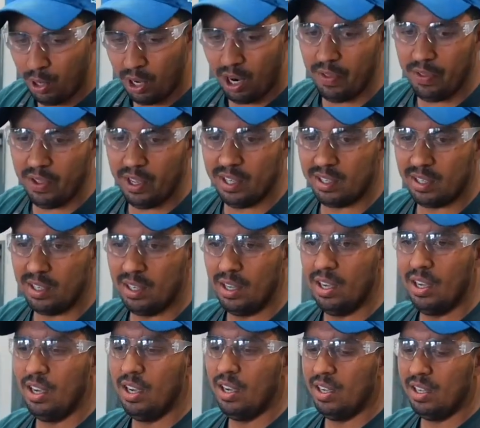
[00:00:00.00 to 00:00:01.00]
put on this,
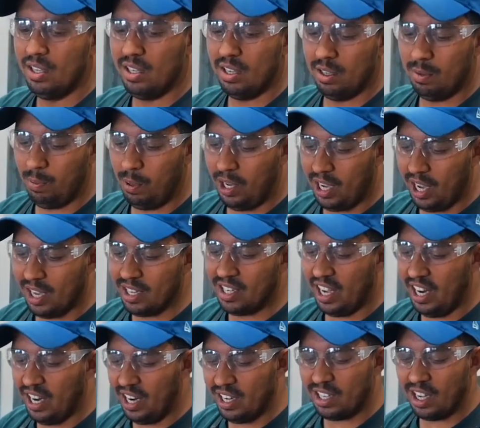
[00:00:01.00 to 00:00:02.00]

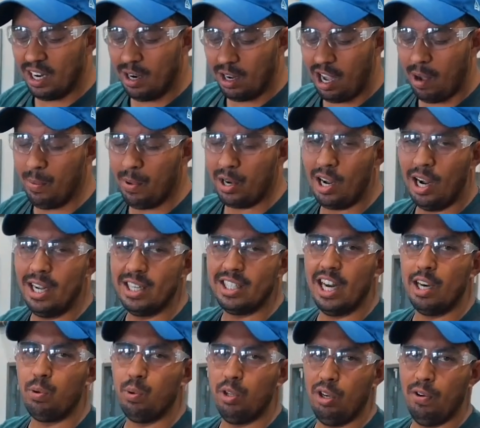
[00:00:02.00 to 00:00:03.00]
because it is going to come in
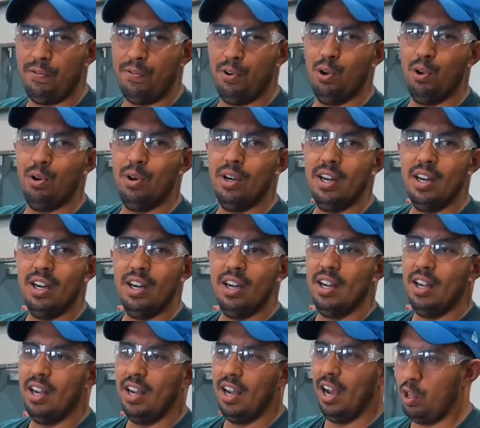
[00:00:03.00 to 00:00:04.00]
contact with your food,
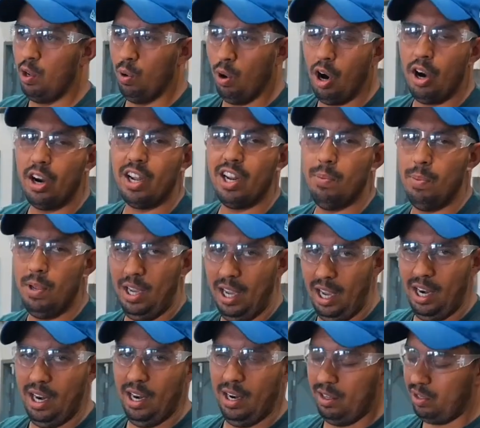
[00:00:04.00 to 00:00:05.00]
you are going to be
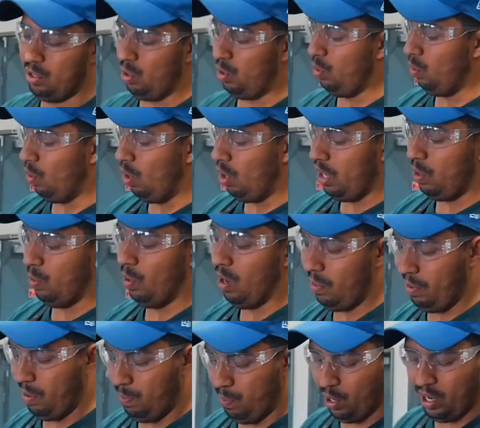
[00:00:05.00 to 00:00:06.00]
eating. So you only
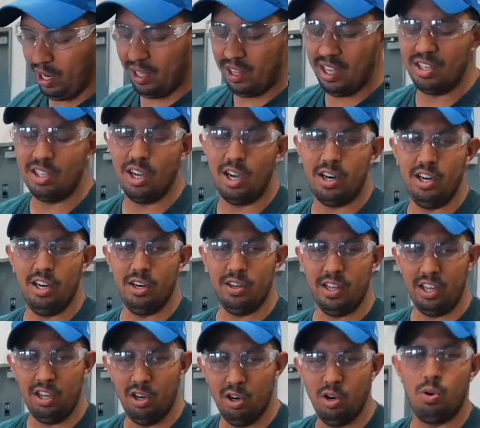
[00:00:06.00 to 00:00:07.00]
want to be putting things on
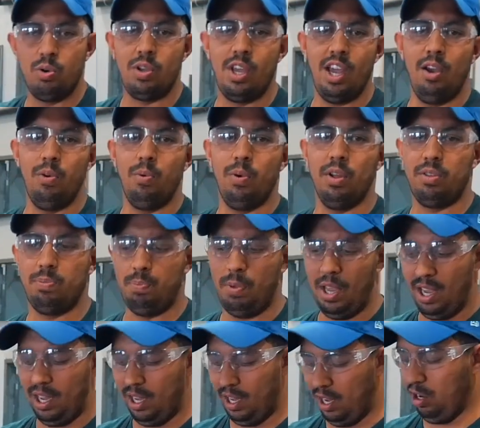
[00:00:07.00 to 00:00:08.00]
here that you're okay with
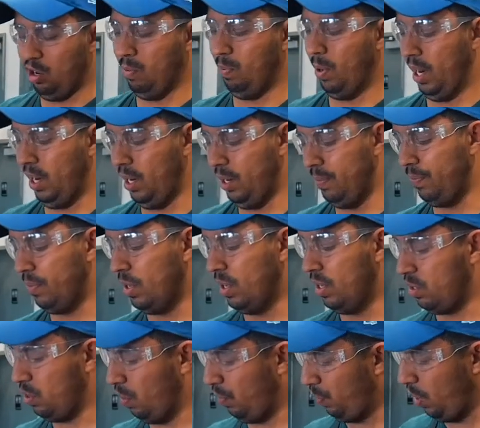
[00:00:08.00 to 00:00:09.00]
being in your body.
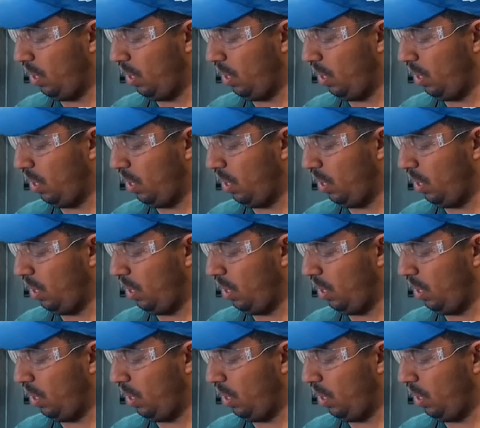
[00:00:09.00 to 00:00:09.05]
So